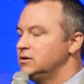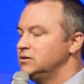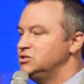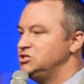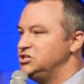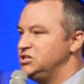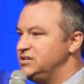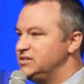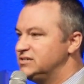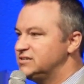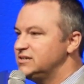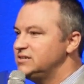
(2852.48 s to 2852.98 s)

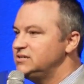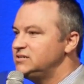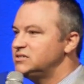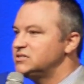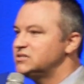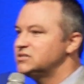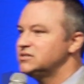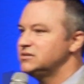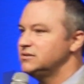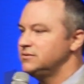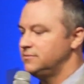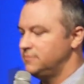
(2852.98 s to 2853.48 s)

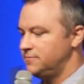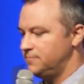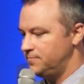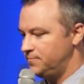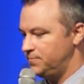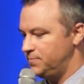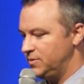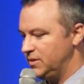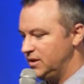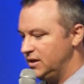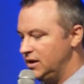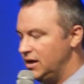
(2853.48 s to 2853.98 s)
Jesus,
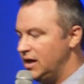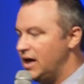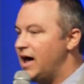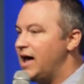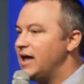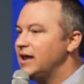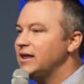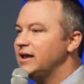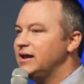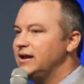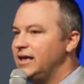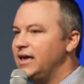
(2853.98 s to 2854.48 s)
I
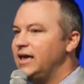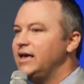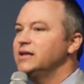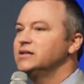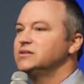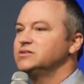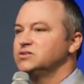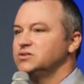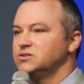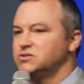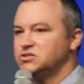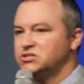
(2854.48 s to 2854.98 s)
laid
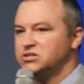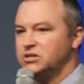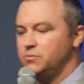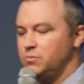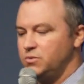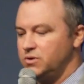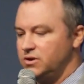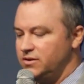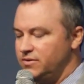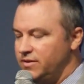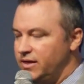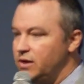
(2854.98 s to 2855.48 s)
hands on
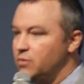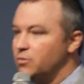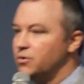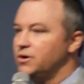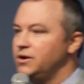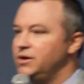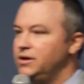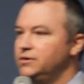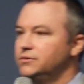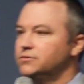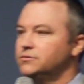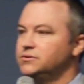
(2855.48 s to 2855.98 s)
someone and they were
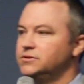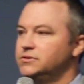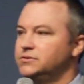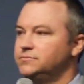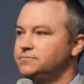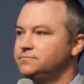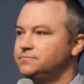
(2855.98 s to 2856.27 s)
healed.